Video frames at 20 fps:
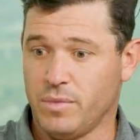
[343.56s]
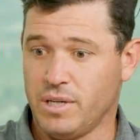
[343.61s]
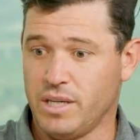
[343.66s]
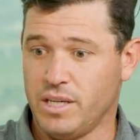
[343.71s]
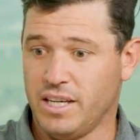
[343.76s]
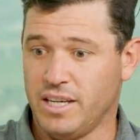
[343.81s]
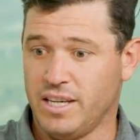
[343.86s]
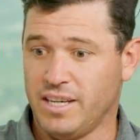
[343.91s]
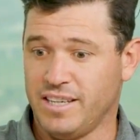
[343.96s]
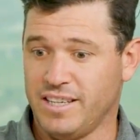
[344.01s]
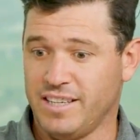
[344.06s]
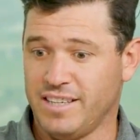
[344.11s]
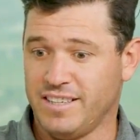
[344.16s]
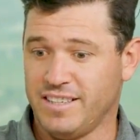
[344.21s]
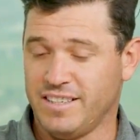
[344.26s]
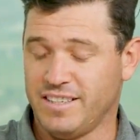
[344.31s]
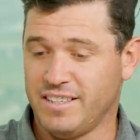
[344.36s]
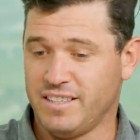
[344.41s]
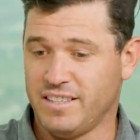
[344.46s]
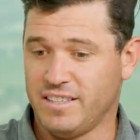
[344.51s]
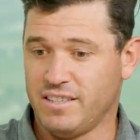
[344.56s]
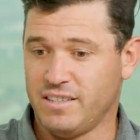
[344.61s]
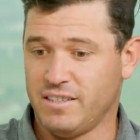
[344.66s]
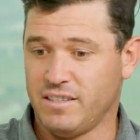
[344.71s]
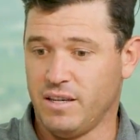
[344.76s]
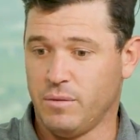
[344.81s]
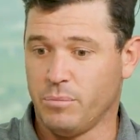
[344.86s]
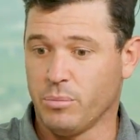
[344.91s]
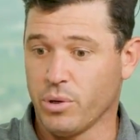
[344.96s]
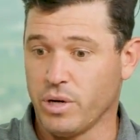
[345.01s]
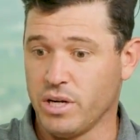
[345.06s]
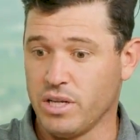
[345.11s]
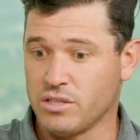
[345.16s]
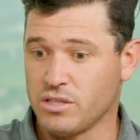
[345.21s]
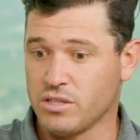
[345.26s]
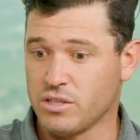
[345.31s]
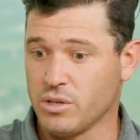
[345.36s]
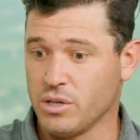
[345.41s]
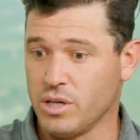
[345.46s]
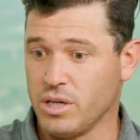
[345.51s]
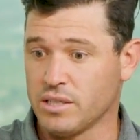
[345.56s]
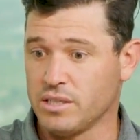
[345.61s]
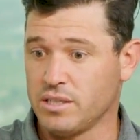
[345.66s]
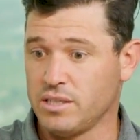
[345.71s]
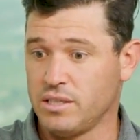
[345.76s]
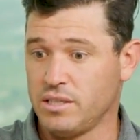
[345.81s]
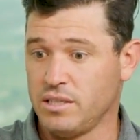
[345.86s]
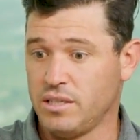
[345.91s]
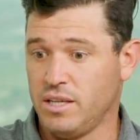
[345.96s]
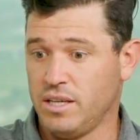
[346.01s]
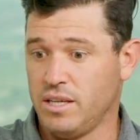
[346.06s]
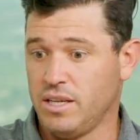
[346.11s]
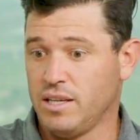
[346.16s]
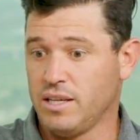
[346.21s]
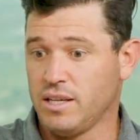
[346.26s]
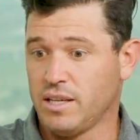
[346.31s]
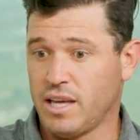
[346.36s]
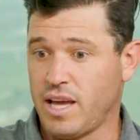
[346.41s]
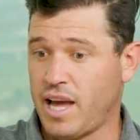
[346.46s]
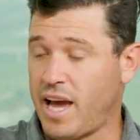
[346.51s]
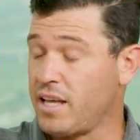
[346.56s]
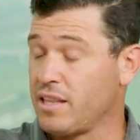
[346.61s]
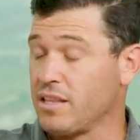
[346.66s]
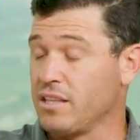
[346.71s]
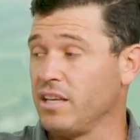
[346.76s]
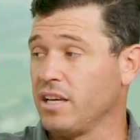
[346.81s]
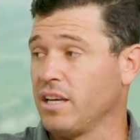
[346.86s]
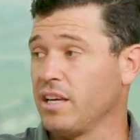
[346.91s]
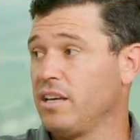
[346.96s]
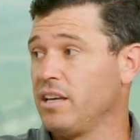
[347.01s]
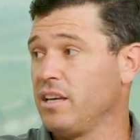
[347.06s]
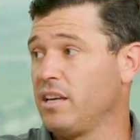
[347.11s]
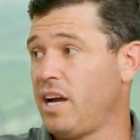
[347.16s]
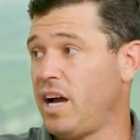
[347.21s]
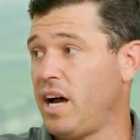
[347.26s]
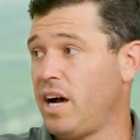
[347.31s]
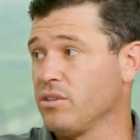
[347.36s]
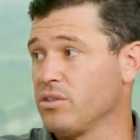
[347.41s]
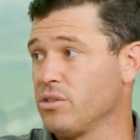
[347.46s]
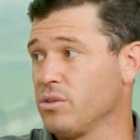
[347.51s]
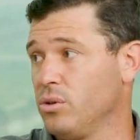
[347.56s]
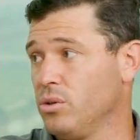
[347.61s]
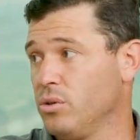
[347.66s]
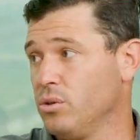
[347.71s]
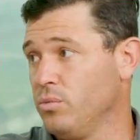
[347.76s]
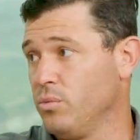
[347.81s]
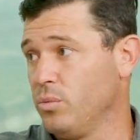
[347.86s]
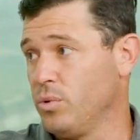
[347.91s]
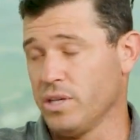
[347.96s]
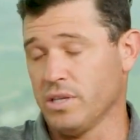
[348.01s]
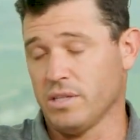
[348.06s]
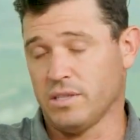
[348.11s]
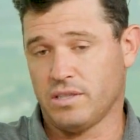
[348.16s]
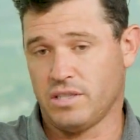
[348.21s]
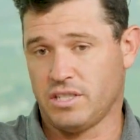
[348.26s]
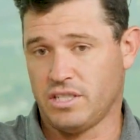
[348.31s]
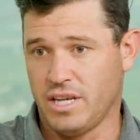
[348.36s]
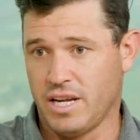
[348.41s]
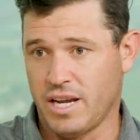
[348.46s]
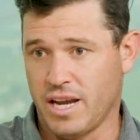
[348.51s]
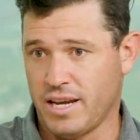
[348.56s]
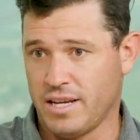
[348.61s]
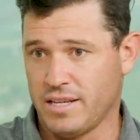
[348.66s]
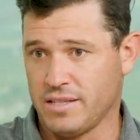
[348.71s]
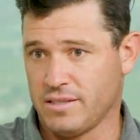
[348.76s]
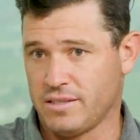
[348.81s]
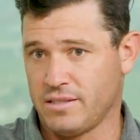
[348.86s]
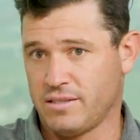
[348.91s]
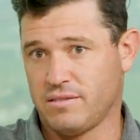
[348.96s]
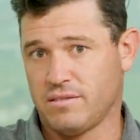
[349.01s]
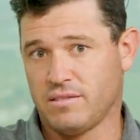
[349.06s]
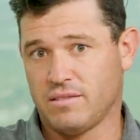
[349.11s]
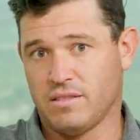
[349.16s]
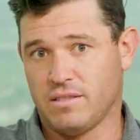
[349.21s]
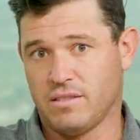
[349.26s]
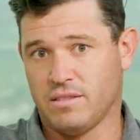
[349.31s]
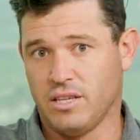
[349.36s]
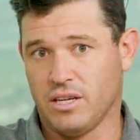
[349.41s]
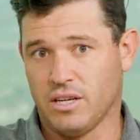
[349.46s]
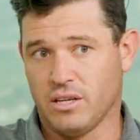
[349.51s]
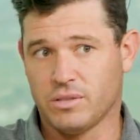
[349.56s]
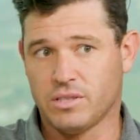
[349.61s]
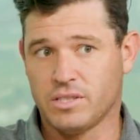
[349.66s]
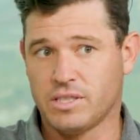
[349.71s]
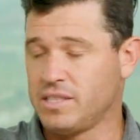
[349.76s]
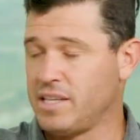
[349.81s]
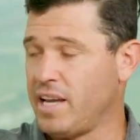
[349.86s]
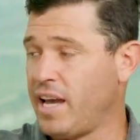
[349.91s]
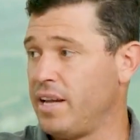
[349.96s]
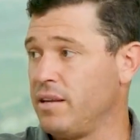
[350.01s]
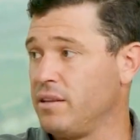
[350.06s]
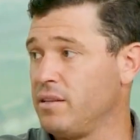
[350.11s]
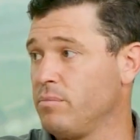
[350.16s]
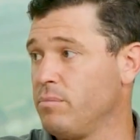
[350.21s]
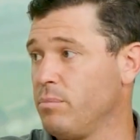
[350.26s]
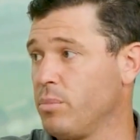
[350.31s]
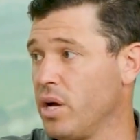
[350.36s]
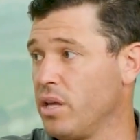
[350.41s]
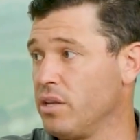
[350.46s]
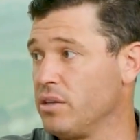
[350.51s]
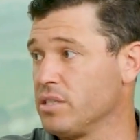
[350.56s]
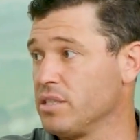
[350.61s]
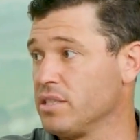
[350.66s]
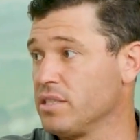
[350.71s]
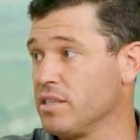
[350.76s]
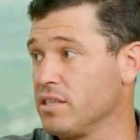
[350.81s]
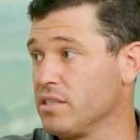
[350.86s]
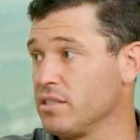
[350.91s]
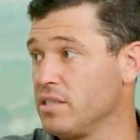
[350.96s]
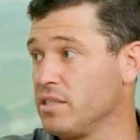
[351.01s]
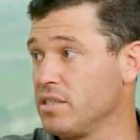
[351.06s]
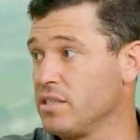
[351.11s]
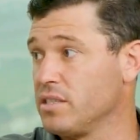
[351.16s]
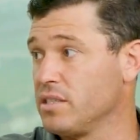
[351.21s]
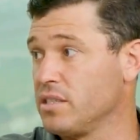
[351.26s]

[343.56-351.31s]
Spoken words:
a pretty strict Catholic household where she has 10 brothers and sisters,